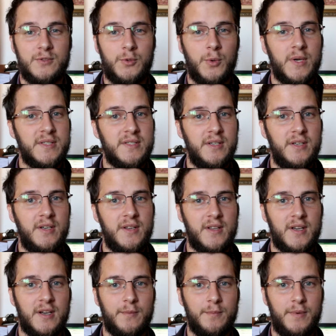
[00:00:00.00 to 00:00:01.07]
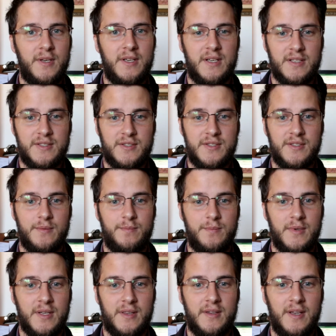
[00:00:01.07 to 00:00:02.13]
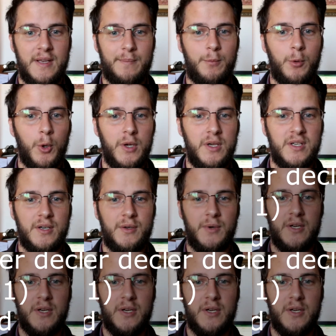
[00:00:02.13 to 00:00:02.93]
Twice a year, the company has to submit the Employer